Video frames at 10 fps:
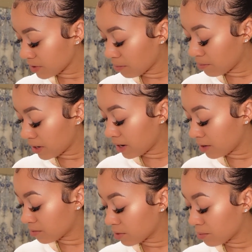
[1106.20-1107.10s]

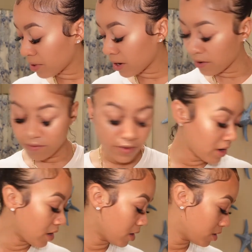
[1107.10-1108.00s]
But we're praying for
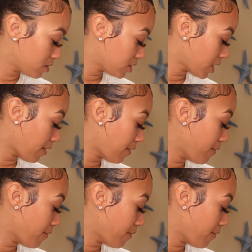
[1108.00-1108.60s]
her to have a